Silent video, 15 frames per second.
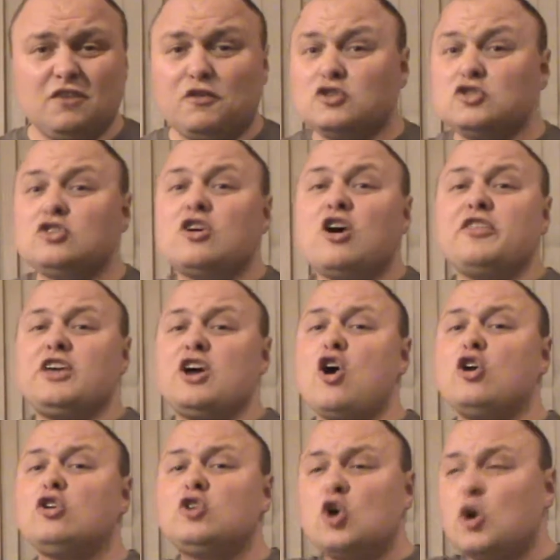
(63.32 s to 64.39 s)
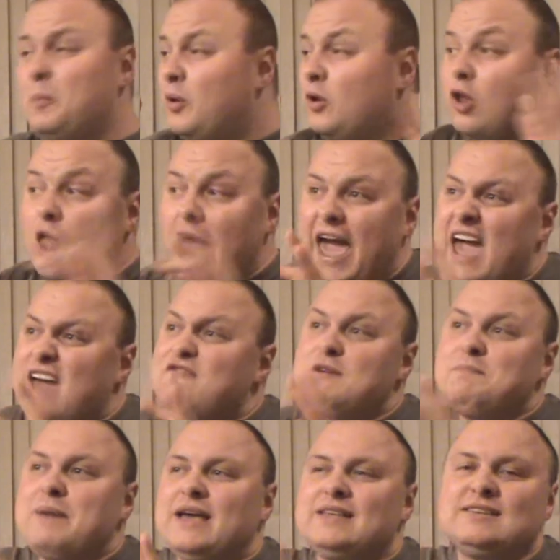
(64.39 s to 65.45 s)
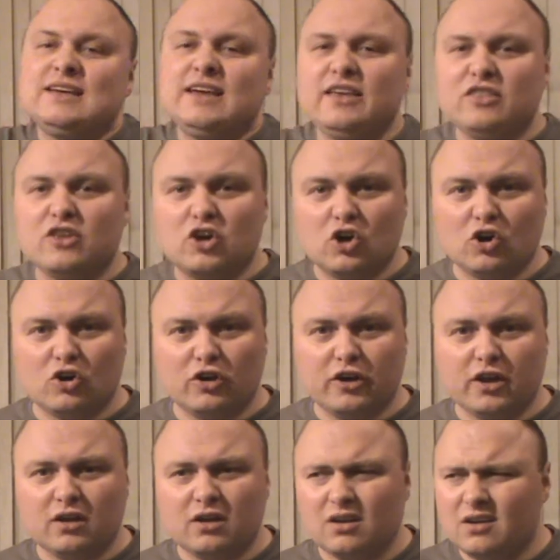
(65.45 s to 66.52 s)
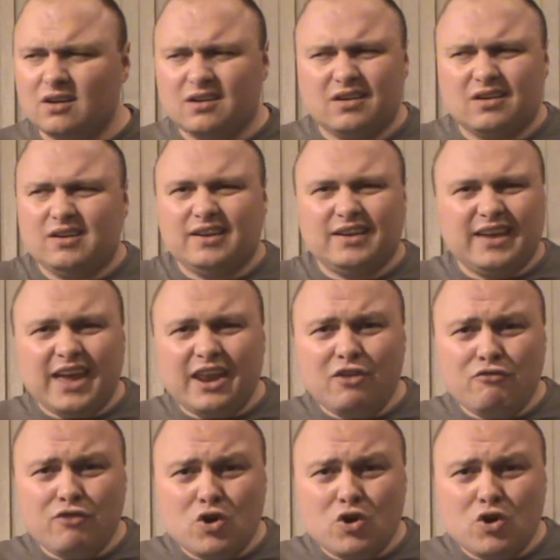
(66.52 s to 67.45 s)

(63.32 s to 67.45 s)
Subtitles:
You've also got the odd couple heavy petting in the corner. Get a